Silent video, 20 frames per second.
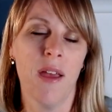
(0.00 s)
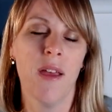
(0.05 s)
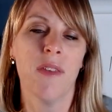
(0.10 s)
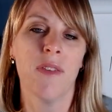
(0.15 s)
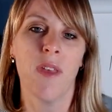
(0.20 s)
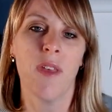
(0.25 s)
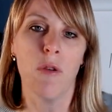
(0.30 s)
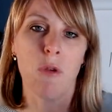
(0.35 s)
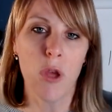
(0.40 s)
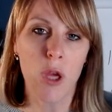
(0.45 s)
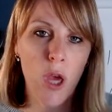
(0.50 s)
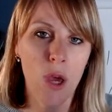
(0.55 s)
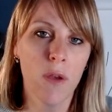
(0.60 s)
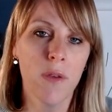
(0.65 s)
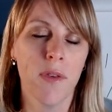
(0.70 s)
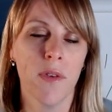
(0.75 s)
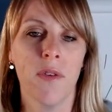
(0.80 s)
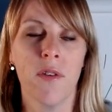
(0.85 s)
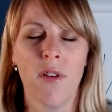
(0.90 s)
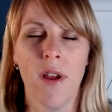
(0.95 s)
So
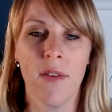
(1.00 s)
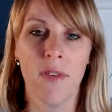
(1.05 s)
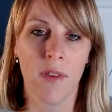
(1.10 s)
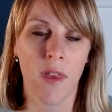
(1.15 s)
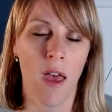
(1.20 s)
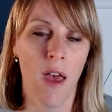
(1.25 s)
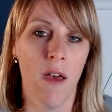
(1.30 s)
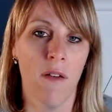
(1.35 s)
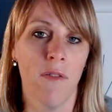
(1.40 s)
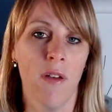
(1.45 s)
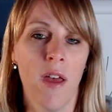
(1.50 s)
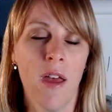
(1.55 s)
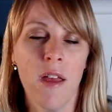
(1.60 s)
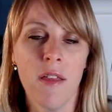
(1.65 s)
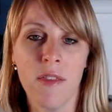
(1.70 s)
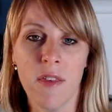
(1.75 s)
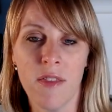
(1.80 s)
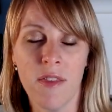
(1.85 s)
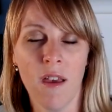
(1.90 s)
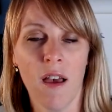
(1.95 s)
use the stress curve
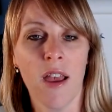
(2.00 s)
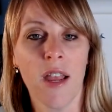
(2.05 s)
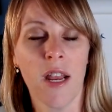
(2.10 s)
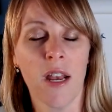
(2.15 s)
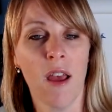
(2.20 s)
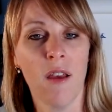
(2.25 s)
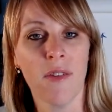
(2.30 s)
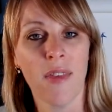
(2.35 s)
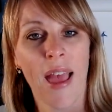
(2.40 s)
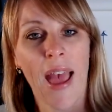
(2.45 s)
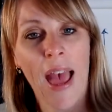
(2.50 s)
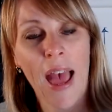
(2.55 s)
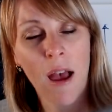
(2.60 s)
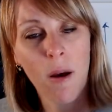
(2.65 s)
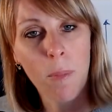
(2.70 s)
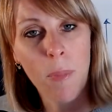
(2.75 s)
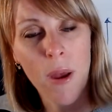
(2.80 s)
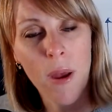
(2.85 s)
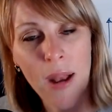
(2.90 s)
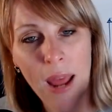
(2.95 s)
to diagnose
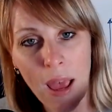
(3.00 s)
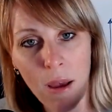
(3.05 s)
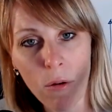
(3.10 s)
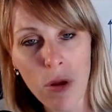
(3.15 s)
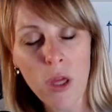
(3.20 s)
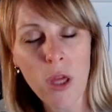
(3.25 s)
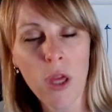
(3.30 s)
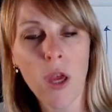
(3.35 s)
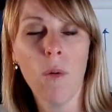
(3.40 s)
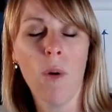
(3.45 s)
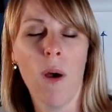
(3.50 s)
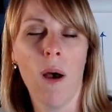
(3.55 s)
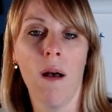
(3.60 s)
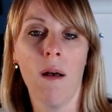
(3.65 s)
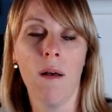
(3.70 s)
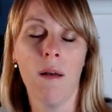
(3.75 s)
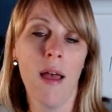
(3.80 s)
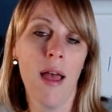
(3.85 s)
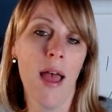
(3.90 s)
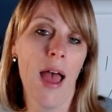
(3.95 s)
how burnt out you
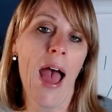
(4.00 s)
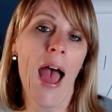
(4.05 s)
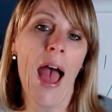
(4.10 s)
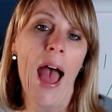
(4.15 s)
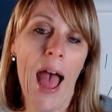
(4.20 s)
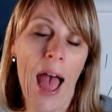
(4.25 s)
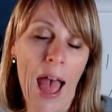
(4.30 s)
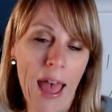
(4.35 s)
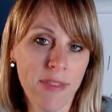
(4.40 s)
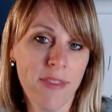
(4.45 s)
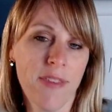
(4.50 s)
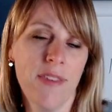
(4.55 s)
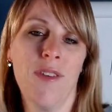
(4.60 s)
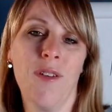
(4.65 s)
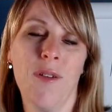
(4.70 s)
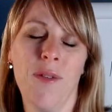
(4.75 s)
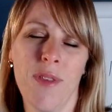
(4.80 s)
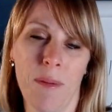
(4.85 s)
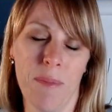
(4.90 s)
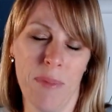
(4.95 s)
are and to
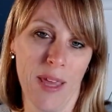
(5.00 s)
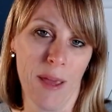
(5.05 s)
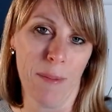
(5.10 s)
do something